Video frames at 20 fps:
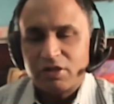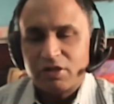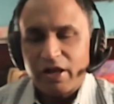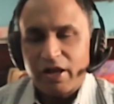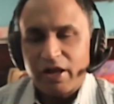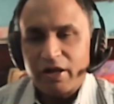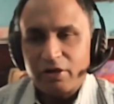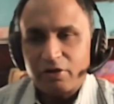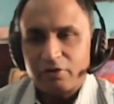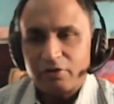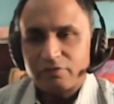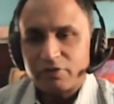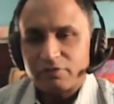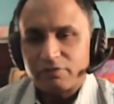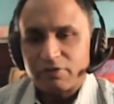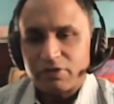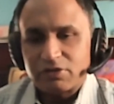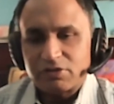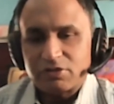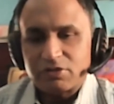end of the
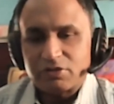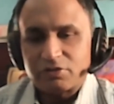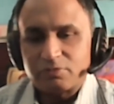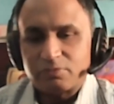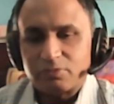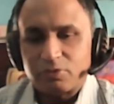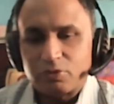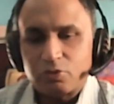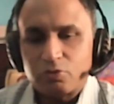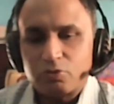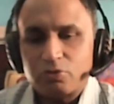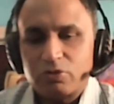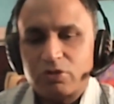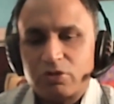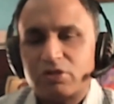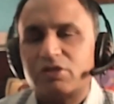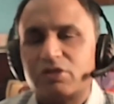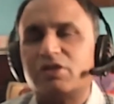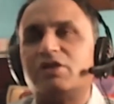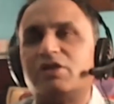world syndrome. Don't
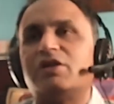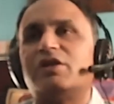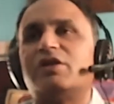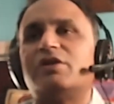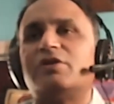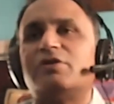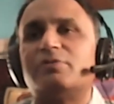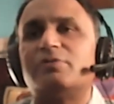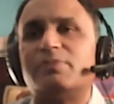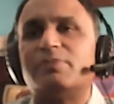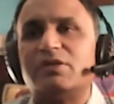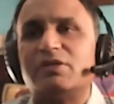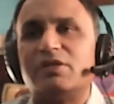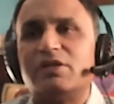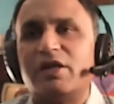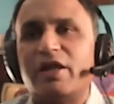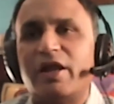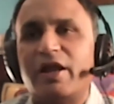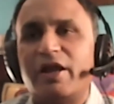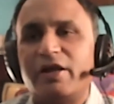think it to be
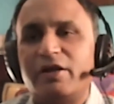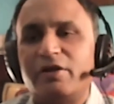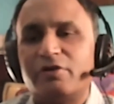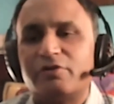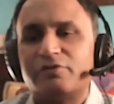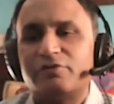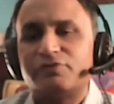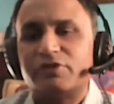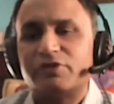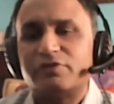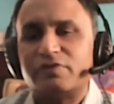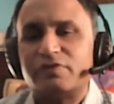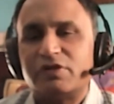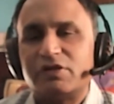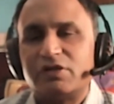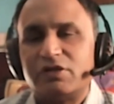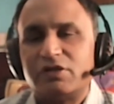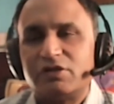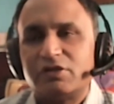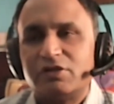the end of the
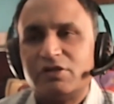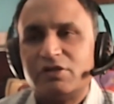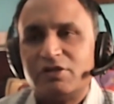world.